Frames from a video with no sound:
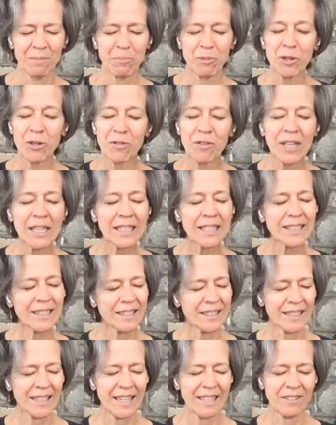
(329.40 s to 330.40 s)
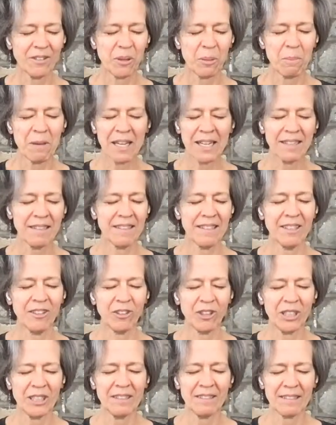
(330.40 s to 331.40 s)
moving as the
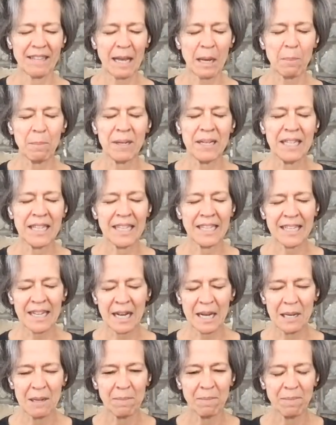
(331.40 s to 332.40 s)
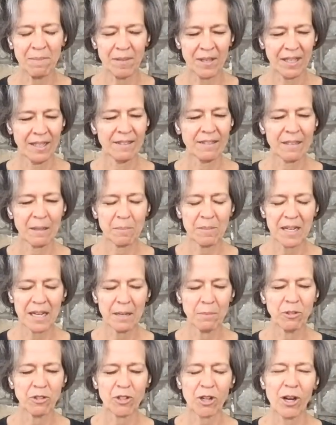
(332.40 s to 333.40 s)
meditation is happening. I'm
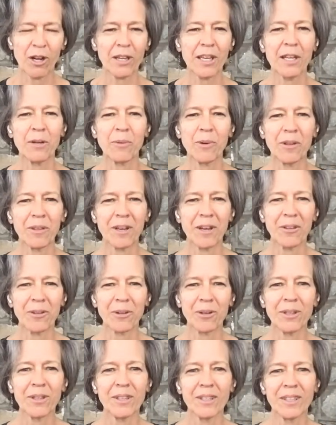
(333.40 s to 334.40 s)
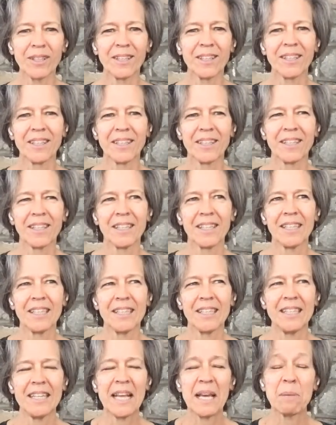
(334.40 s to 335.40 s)
sometimes talking with other
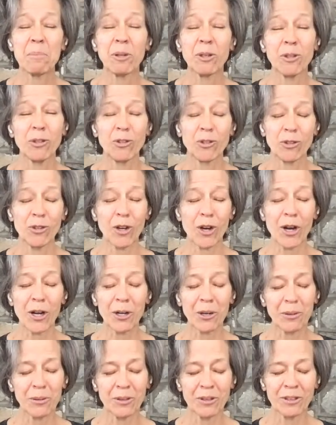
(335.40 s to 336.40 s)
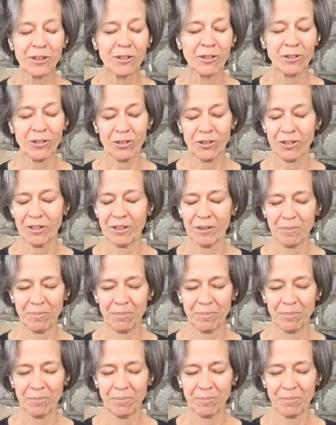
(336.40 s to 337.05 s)
neighbors or dog owners,